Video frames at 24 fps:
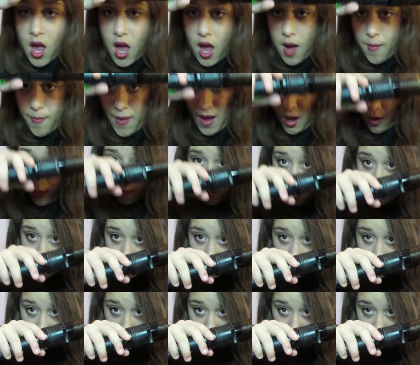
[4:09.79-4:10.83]
about
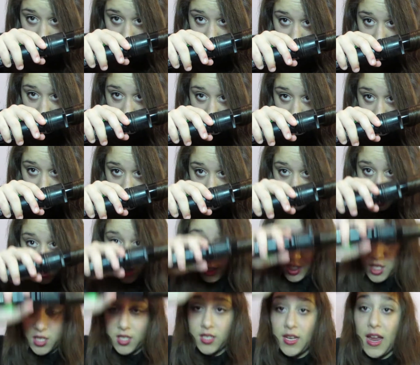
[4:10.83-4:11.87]
maybe 2 inches, 3
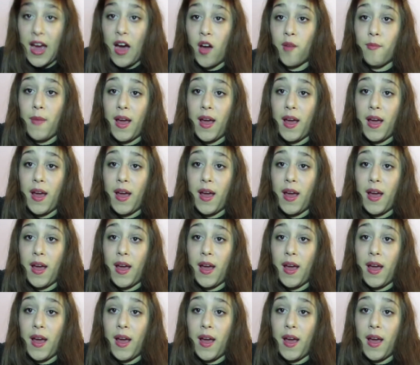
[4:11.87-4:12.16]
inches down.